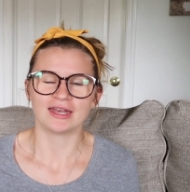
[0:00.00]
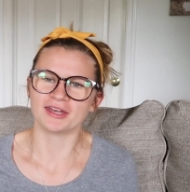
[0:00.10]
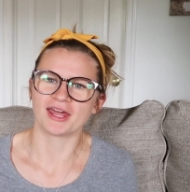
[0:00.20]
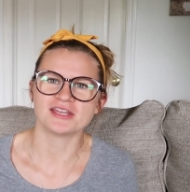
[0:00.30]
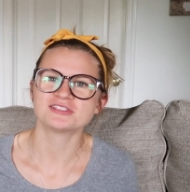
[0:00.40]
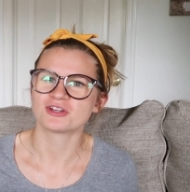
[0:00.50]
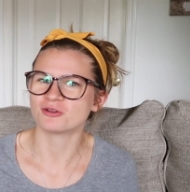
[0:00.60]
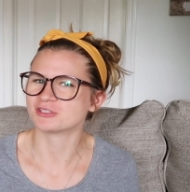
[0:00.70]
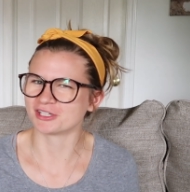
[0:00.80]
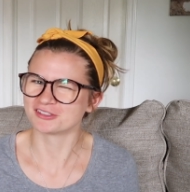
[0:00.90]
nice
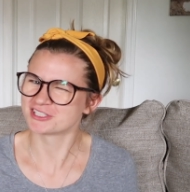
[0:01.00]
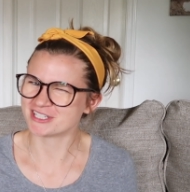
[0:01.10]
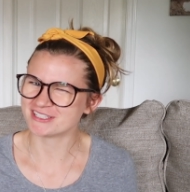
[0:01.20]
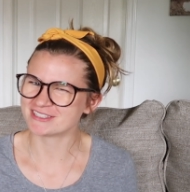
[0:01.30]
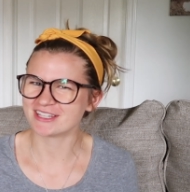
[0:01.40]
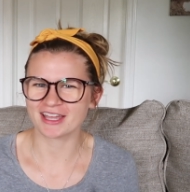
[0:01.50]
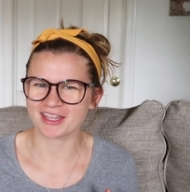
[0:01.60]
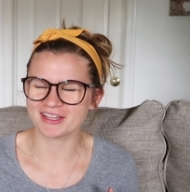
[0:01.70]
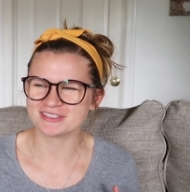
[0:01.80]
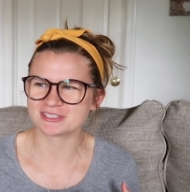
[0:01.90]
hotel sheets, I
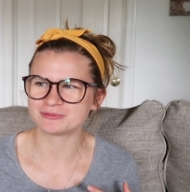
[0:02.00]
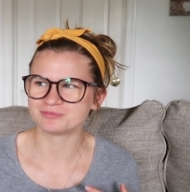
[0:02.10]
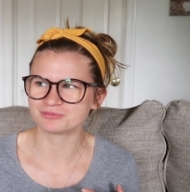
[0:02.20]
guess.